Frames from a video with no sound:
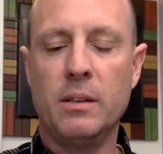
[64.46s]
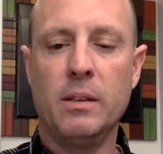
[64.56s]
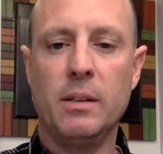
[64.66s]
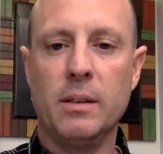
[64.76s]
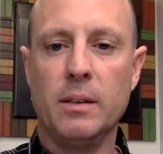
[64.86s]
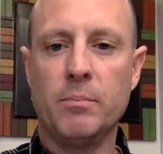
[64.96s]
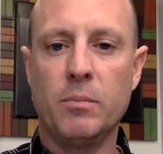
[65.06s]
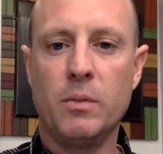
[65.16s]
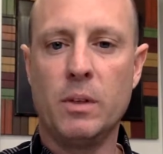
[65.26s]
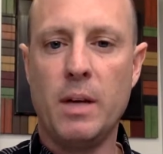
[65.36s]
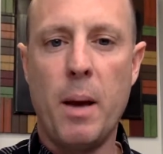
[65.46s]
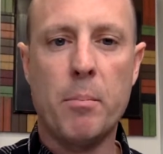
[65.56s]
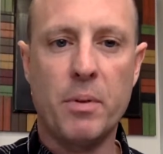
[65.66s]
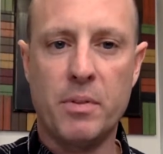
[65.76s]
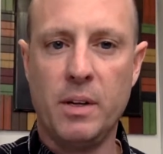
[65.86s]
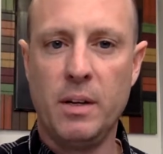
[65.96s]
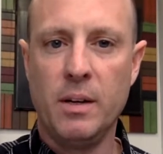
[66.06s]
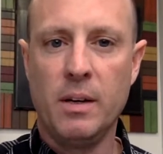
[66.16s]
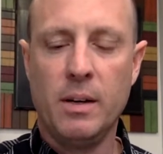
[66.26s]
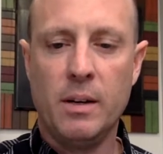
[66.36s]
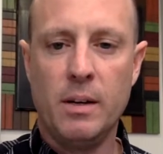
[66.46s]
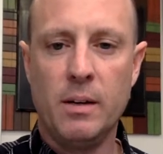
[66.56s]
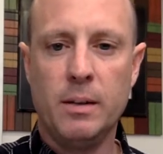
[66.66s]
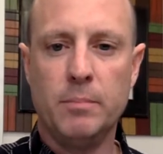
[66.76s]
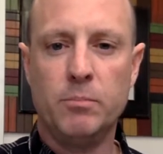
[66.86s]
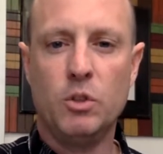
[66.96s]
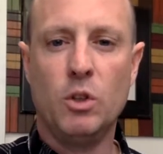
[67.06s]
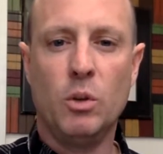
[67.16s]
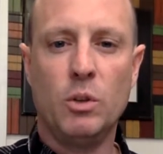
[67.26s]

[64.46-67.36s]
the empathy, you know,